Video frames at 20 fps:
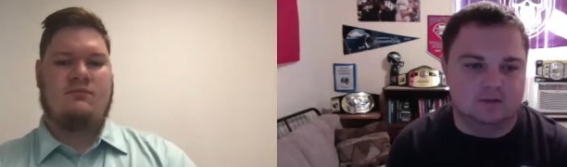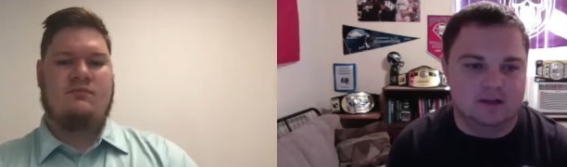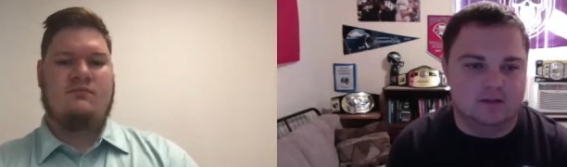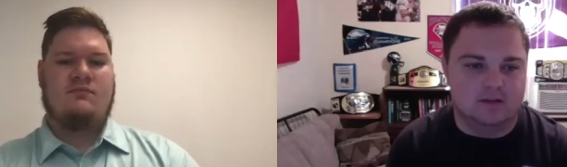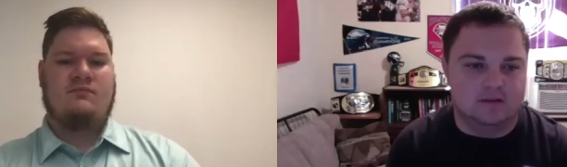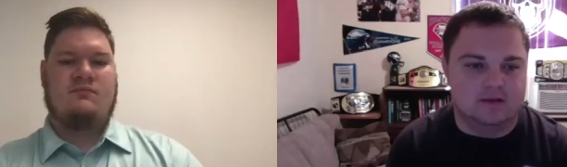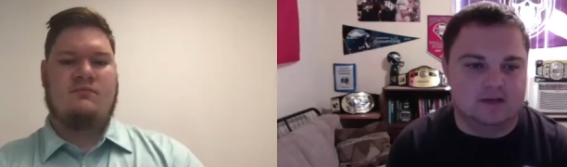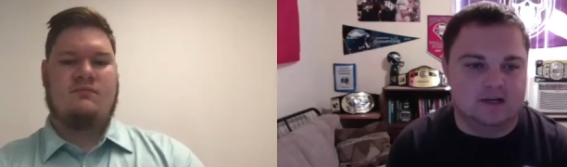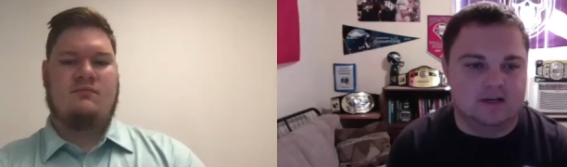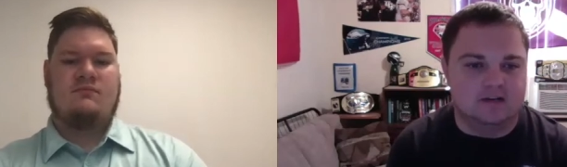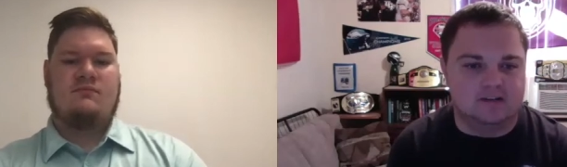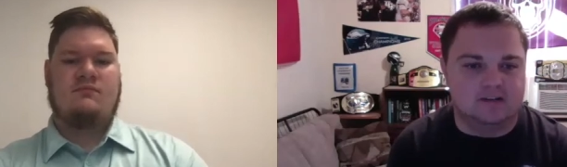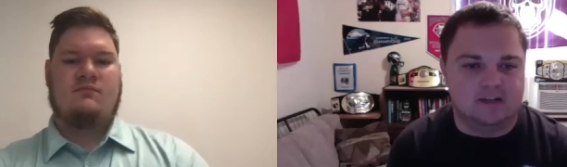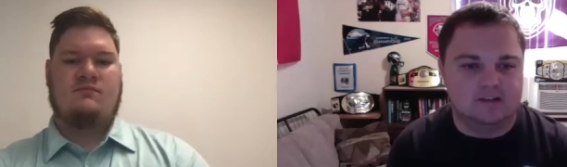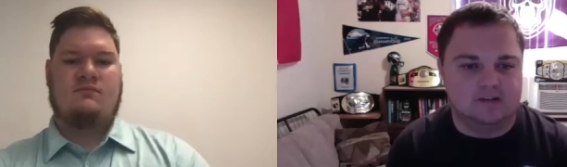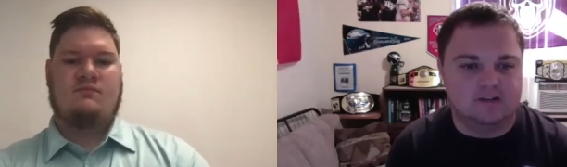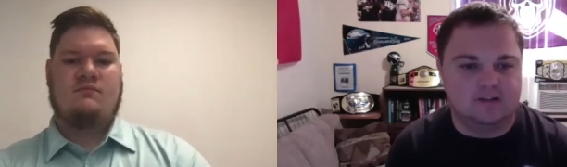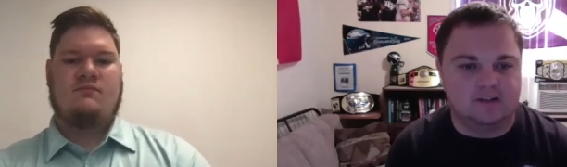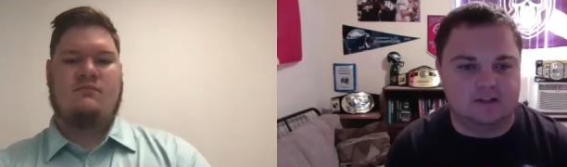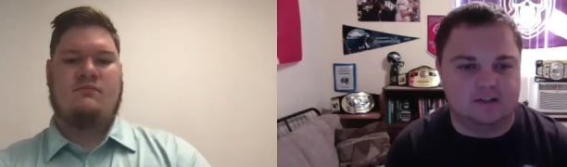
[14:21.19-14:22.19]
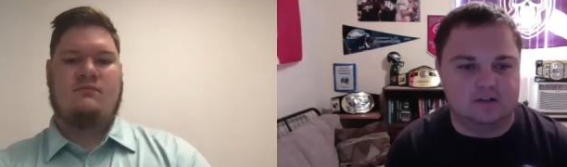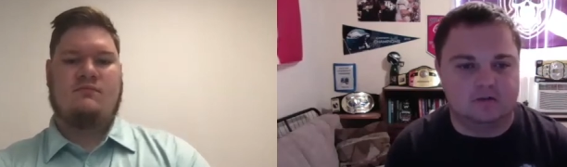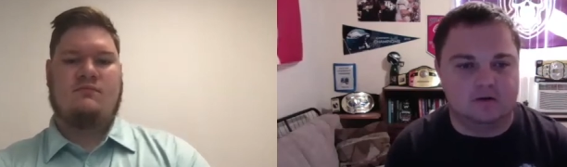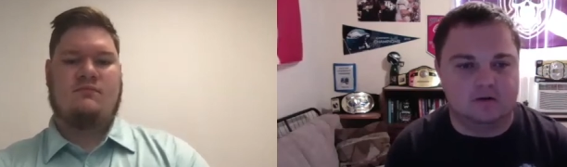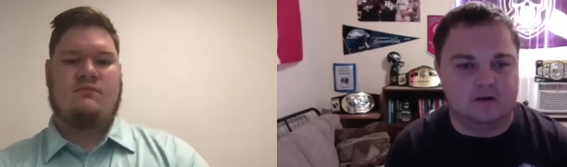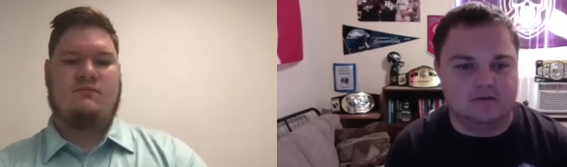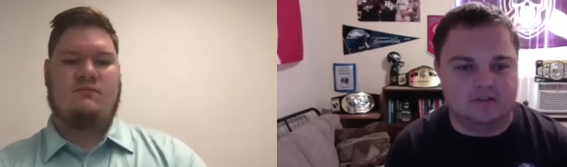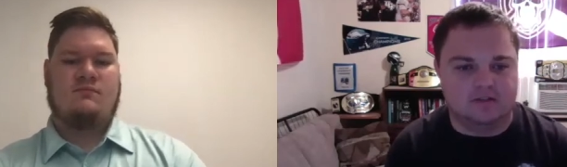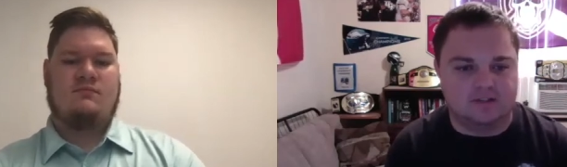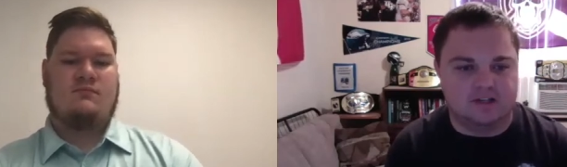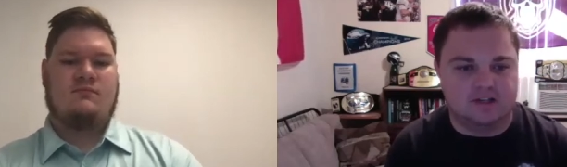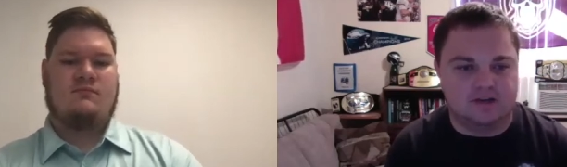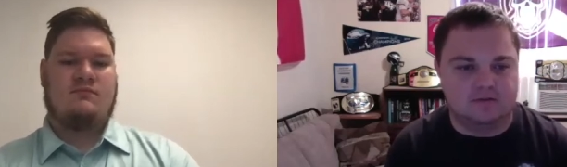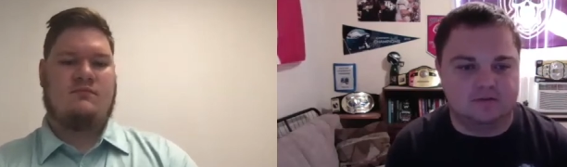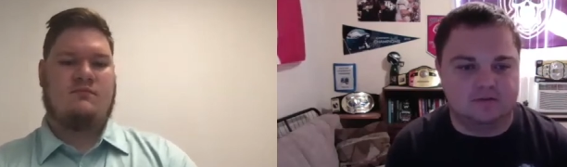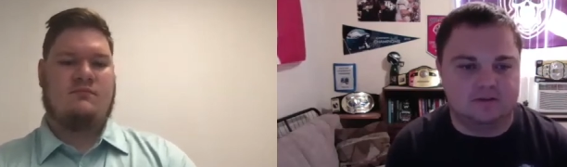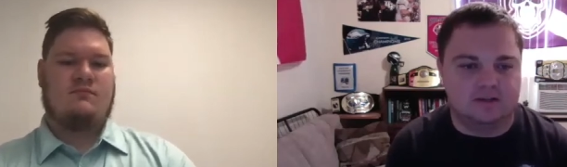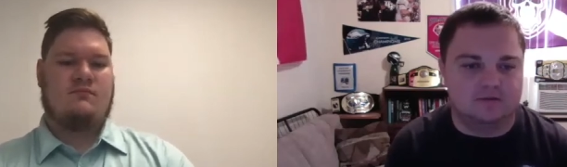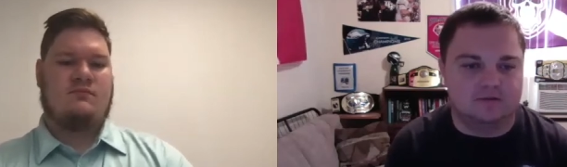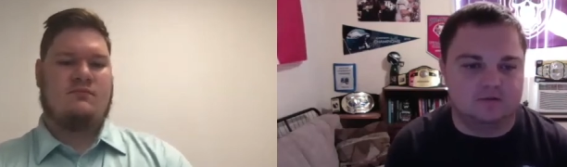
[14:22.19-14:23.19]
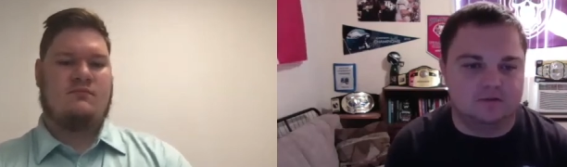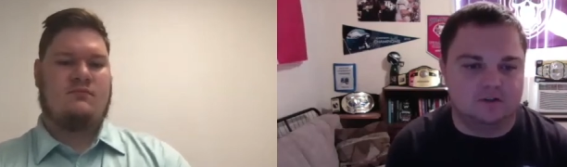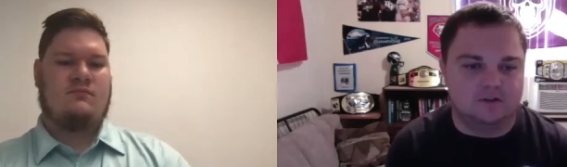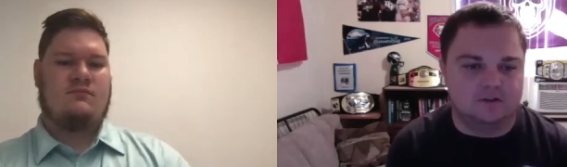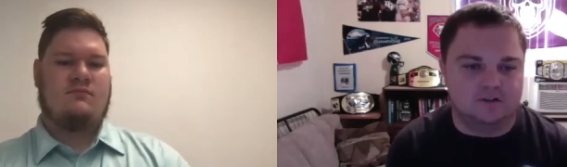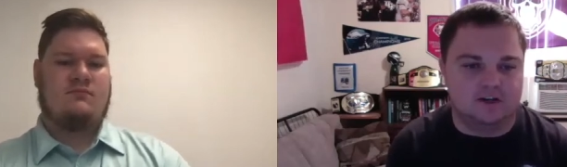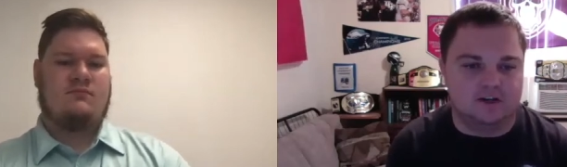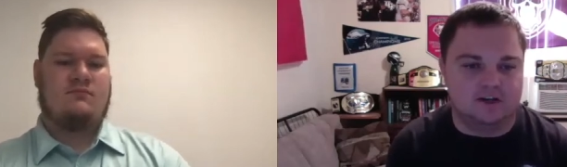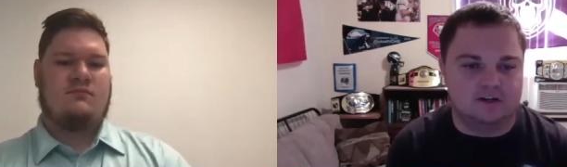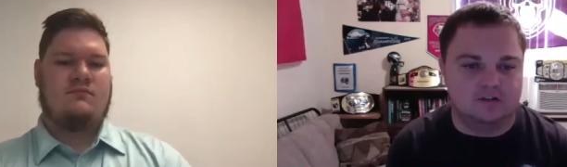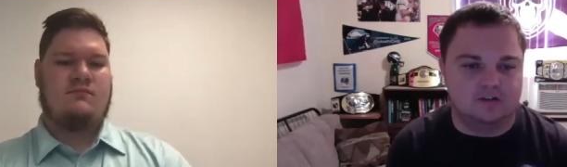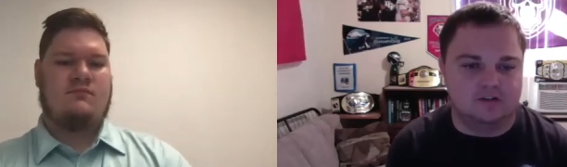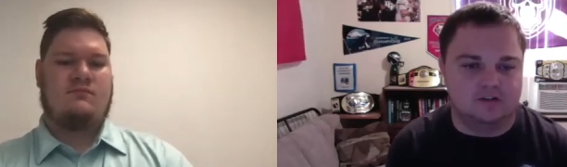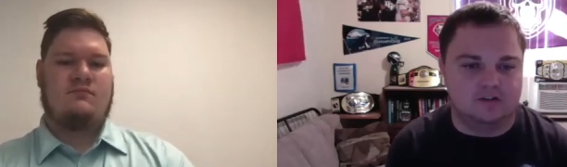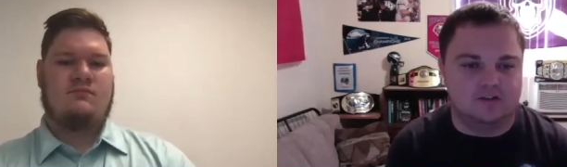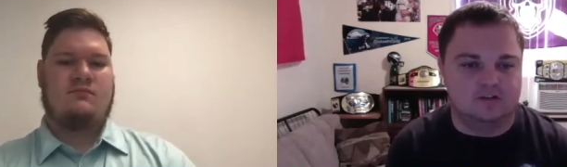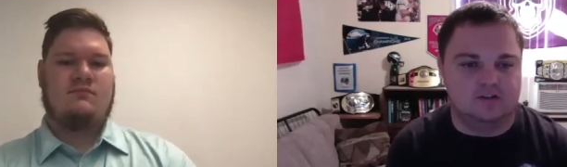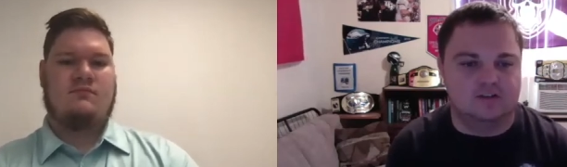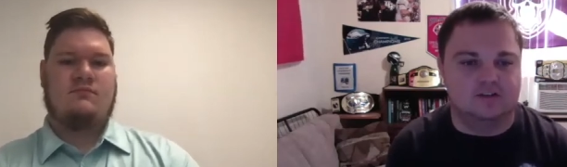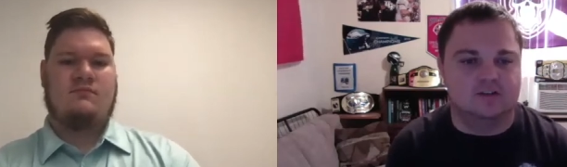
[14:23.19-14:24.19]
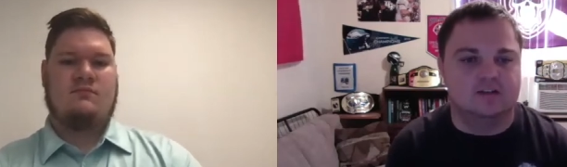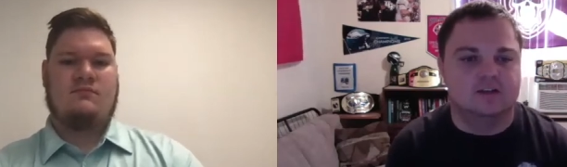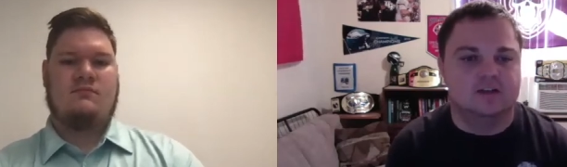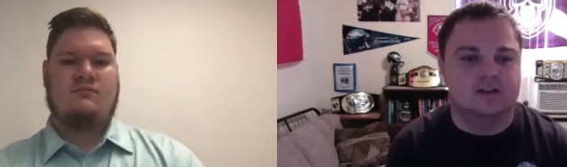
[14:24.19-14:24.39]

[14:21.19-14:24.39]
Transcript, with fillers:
Speaker 1: And, and, it sounds like you obviously after that first soccer season